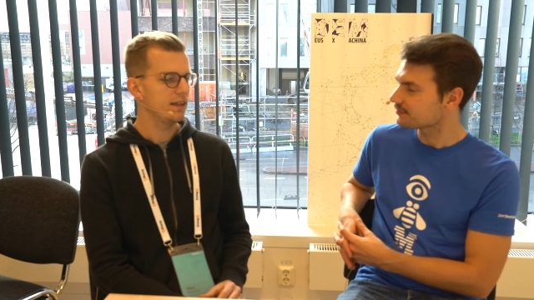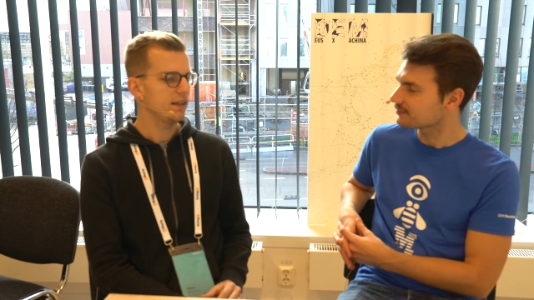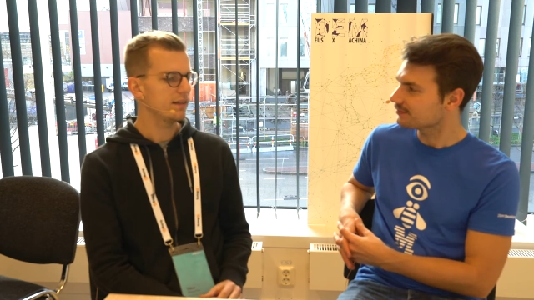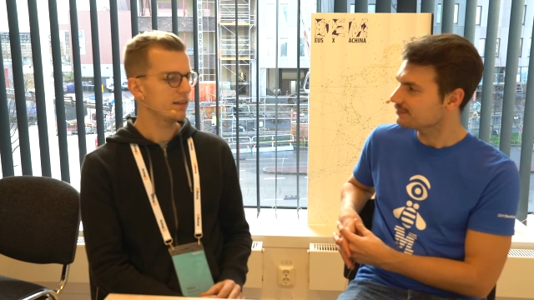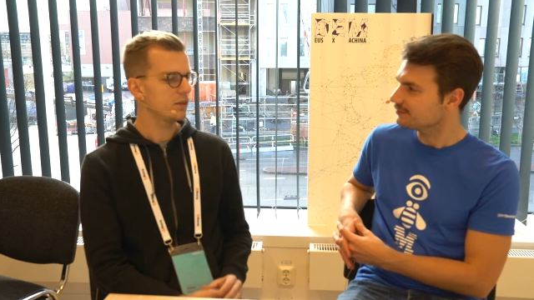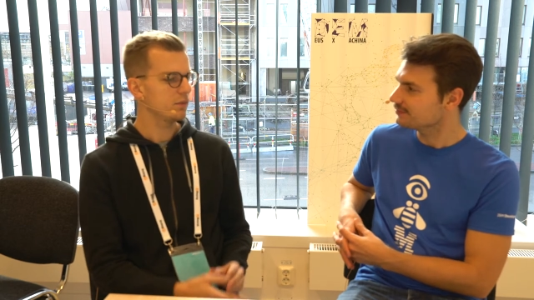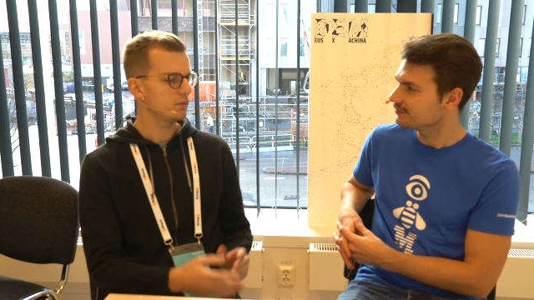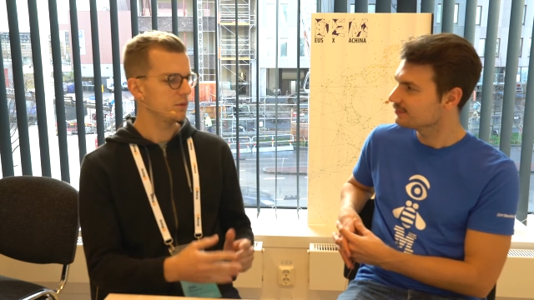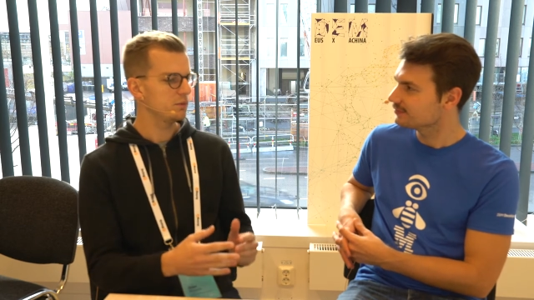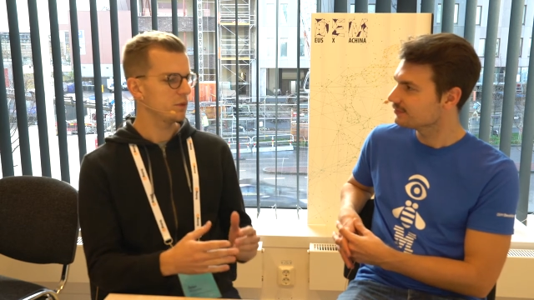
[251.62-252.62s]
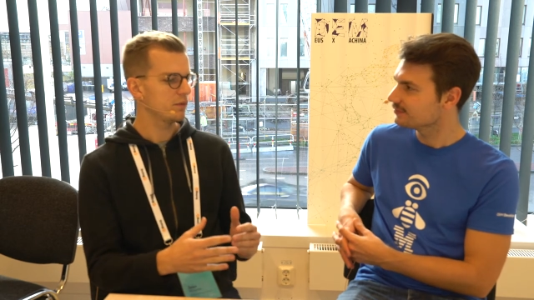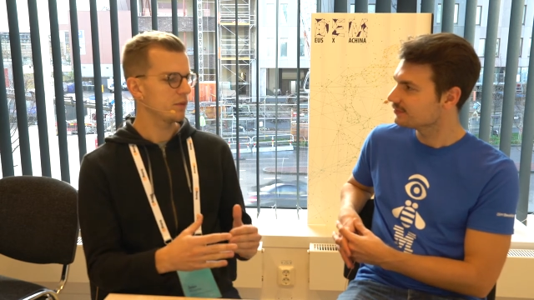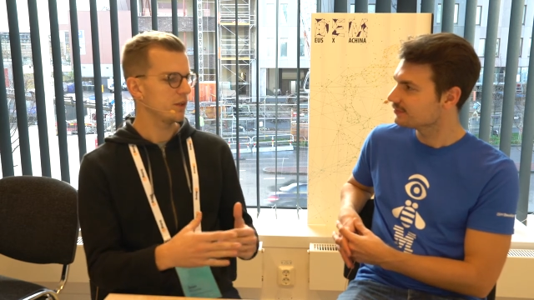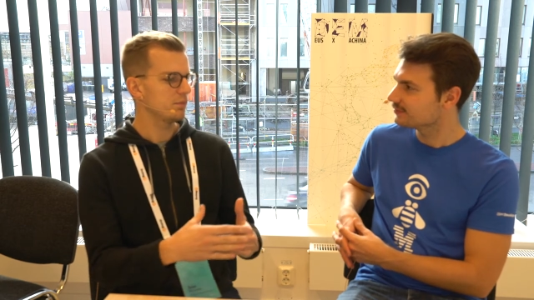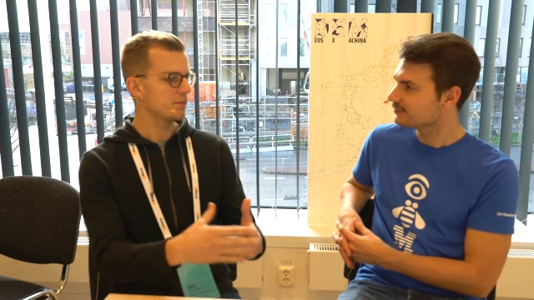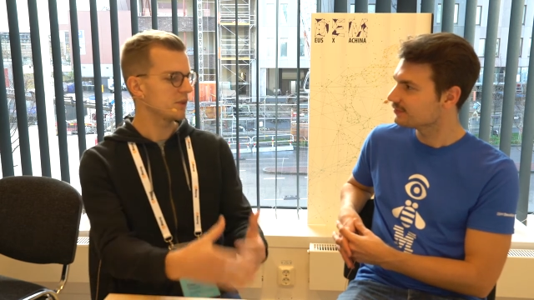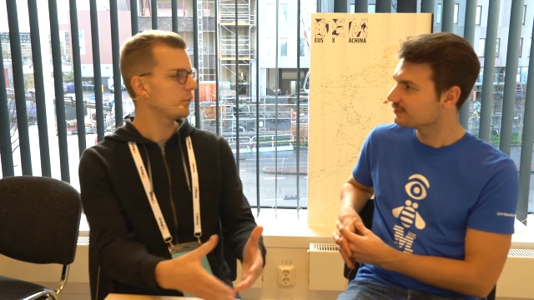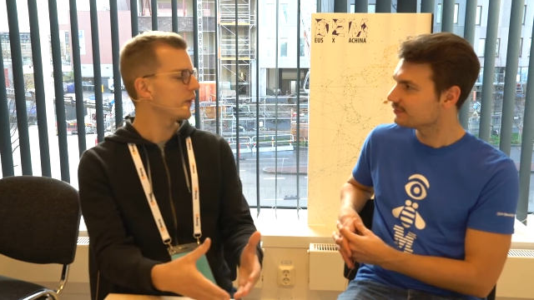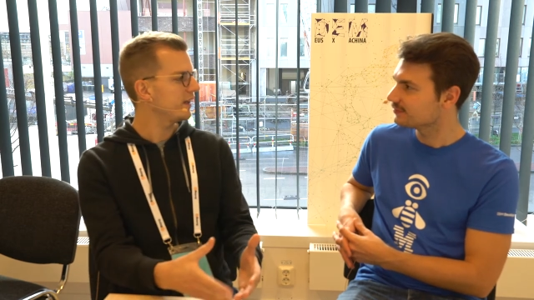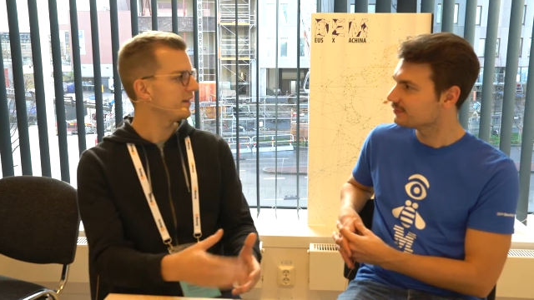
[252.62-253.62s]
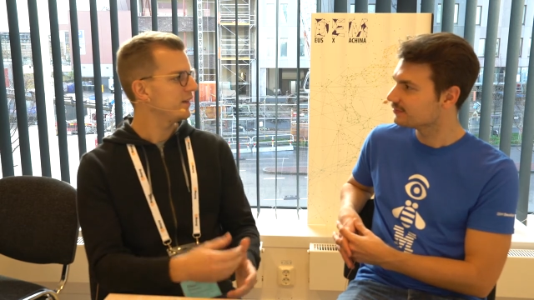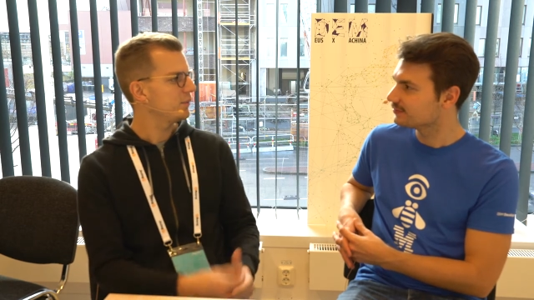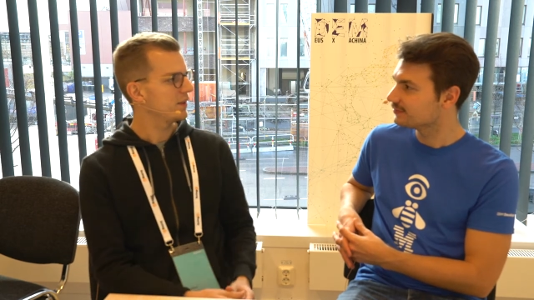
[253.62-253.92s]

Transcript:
Speaker 1: and then you've, you, you've come some way but mm -hmm.